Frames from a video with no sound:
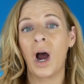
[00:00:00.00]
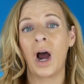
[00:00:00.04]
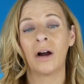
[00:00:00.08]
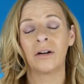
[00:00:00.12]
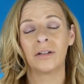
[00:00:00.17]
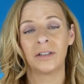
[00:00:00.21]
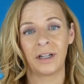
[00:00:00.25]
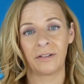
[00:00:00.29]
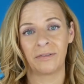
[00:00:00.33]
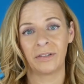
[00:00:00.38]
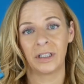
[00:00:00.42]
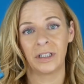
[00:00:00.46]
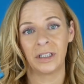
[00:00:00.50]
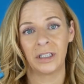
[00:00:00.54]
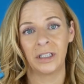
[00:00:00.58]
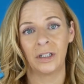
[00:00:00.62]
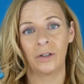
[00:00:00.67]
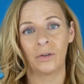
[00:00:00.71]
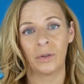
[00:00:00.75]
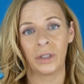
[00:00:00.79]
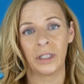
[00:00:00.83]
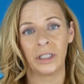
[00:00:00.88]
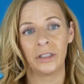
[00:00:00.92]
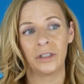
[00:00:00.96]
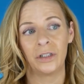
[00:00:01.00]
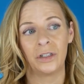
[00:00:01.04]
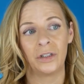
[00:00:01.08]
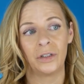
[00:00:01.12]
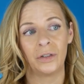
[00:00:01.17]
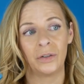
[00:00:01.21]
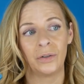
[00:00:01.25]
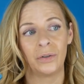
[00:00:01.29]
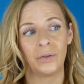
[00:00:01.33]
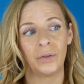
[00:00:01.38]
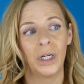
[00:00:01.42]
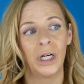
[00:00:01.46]
are definitely going
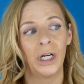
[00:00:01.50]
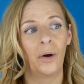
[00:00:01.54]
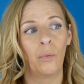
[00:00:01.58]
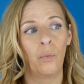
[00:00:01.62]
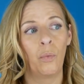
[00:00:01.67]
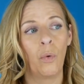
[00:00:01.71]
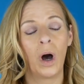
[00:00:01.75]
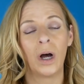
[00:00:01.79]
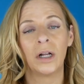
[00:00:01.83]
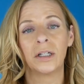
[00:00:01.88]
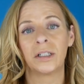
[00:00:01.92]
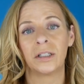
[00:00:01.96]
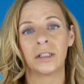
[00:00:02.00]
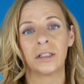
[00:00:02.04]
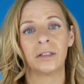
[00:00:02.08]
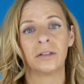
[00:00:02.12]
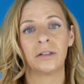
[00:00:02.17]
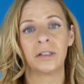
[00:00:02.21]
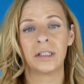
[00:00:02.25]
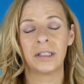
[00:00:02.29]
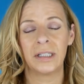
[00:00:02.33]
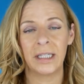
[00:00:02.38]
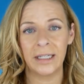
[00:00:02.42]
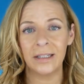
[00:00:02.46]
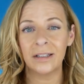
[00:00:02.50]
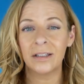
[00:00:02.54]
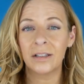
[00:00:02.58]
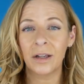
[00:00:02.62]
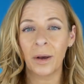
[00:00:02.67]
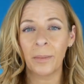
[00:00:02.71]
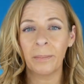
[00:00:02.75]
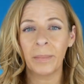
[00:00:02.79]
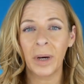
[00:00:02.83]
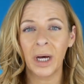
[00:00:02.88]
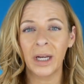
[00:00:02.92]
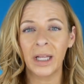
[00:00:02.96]
to want to see
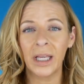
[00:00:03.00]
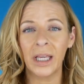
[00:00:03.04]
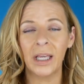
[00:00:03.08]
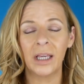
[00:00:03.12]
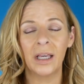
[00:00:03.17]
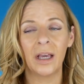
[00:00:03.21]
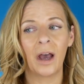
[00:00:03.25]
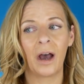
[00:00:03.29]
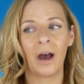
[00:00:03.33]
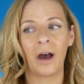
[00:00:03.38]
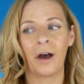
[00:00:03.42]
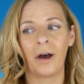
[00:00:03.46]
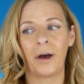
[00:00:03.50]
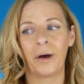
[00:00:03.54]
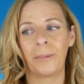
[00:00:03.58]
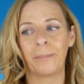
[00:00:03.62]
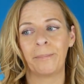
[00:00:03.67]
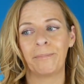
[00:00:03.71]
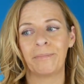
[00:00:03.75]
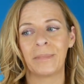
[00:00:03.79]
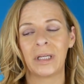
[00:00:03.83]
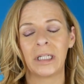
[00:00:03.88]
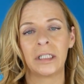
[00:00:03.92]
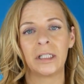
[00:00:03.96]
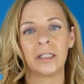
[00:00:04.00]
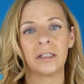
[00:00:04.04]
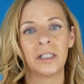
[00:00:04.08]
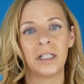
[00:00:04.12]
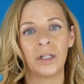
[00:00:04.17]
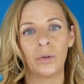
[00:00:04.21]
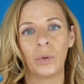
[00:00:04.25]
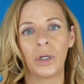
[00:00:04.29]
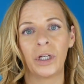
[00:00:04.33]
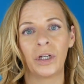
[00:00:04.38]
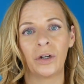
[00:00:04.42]
somebody to see what